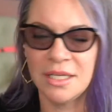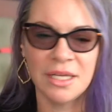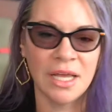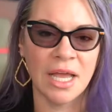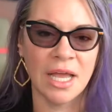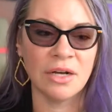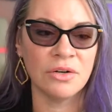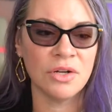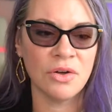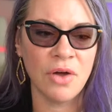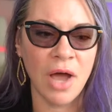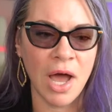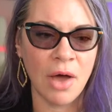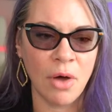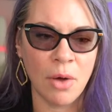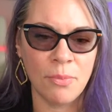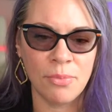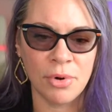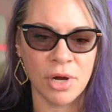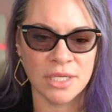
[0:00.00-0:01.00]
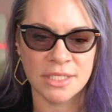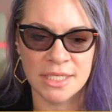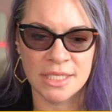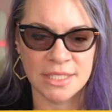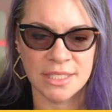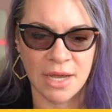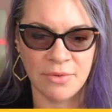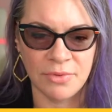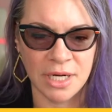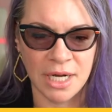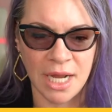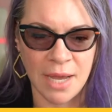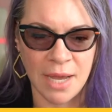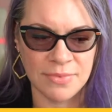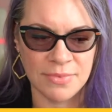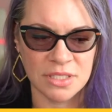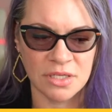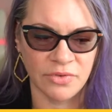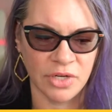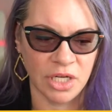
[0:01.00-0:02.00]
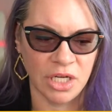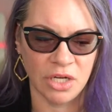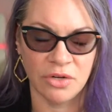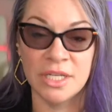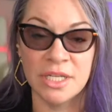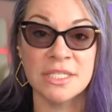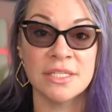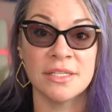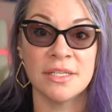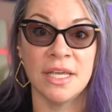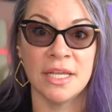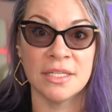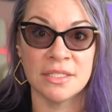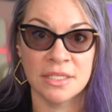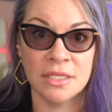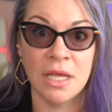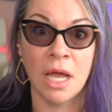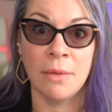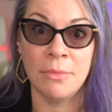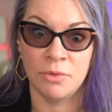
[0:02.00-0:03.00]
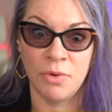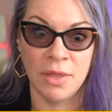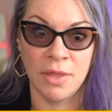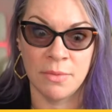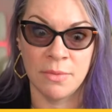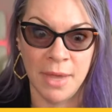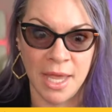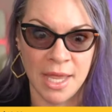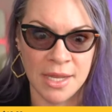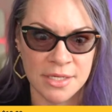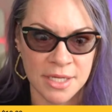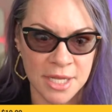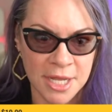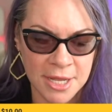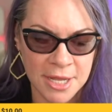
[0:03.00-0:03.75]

I don't know how I'll process that when it happens over here. It's it's coming around the bend.